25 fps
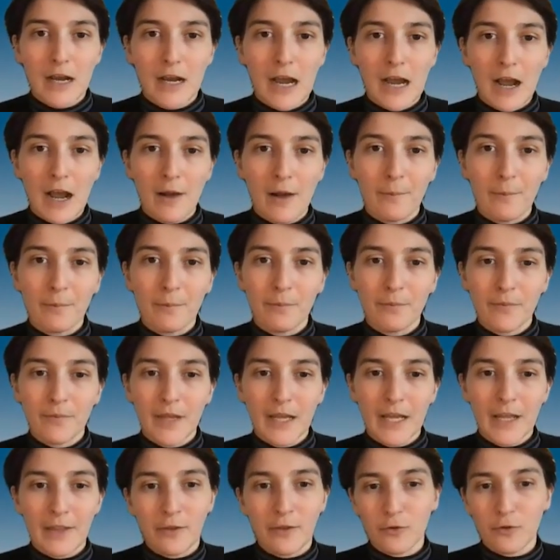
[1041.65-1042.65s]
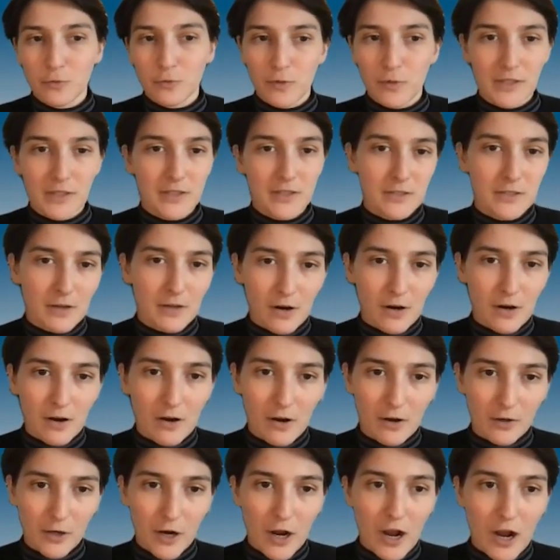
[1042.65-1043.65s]
and those ones
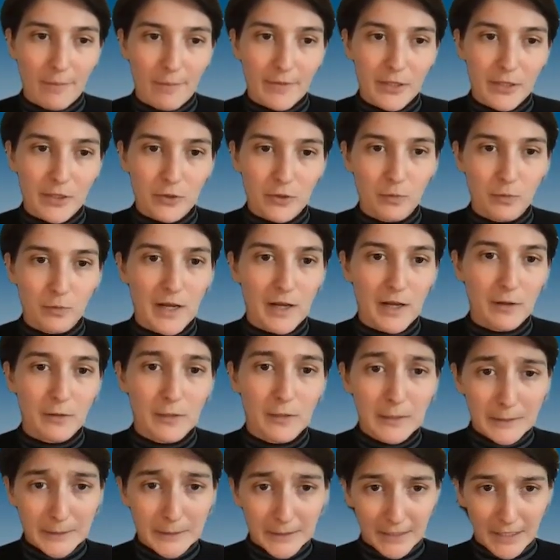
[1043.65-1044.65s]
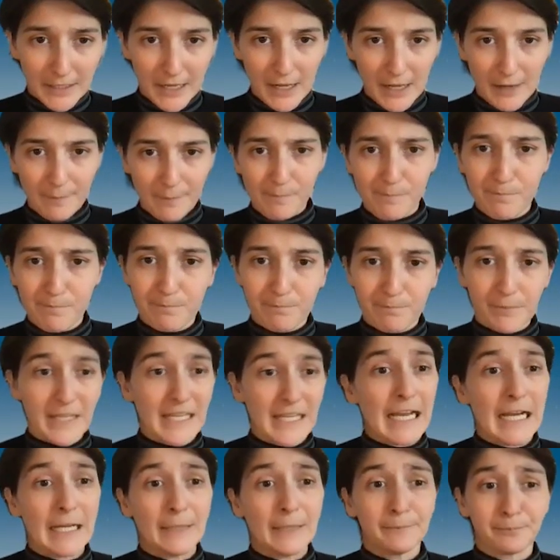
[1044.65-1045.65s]
are common as well. But
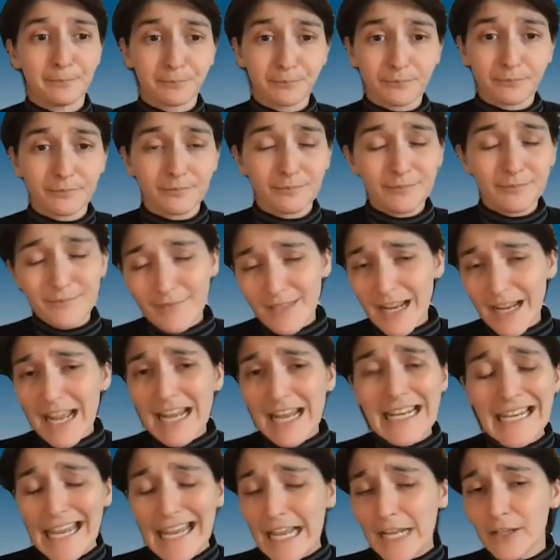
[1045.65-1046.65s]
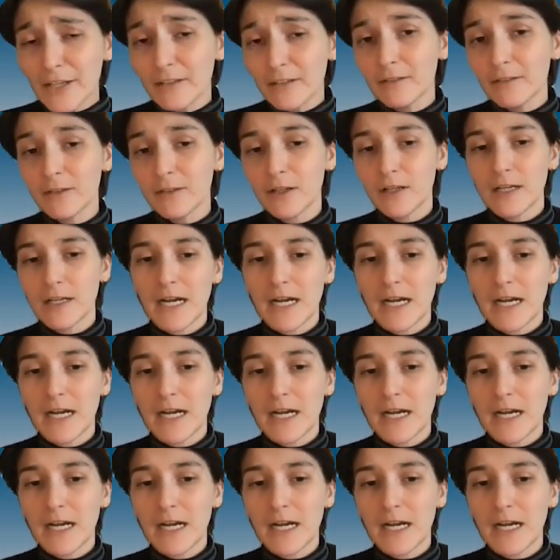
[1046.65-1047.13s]
yeah, and again,